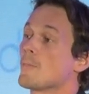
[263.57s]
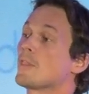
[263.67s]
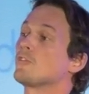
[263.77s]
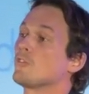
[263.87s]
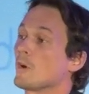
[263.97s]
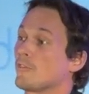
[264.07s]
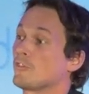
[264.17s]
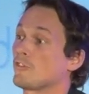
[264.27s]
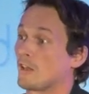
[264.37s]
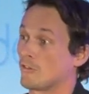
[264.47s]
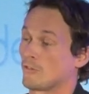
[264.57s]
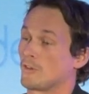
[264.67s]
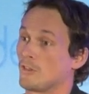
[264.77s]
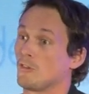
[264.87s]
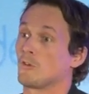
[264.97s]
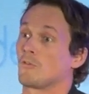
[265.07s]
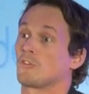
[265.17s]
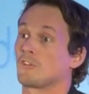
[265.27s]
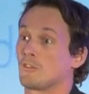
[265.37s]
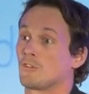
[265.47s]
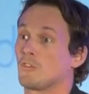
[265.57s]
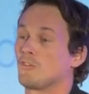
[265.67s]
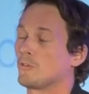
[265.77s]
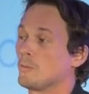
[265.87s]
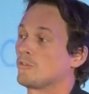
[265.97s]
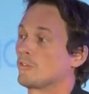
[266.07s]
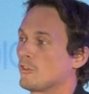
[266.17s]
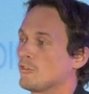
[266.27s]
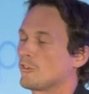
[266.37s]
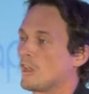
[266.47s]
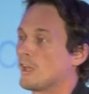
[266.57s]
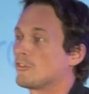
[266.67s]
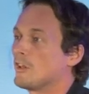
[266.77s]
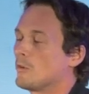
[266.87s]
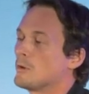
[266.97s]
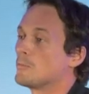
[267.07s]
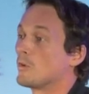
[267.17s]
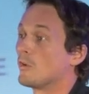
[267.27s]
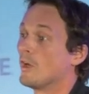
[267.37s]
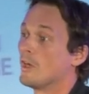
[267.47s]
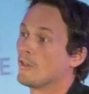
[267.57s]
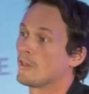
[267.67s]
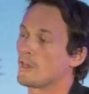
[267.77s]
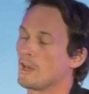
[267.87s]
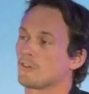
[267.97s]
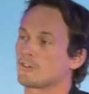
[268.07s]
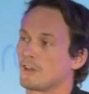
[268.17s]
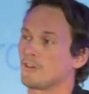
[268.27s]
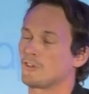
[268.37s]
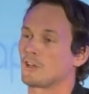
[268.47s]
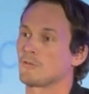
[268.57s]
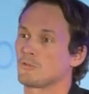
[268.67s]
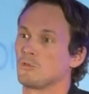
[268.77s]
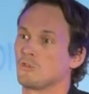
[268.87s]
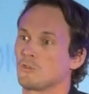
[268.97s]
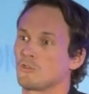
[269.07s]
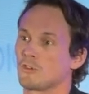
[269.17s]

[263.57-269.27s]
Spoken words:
But they do have a sense of it. They do have a sense of this is a business that just cares a little bit more than the next guy that's selling fruit juice.